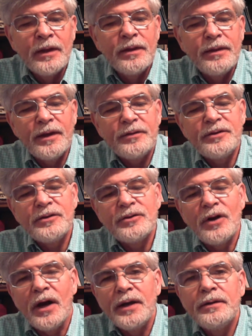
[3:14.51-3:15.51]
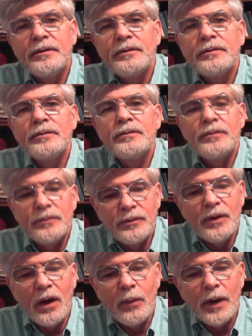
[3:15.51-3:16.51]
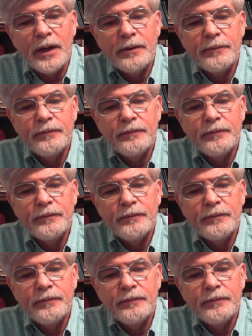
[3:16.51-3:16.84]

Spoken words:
Thus says God, Yahweh,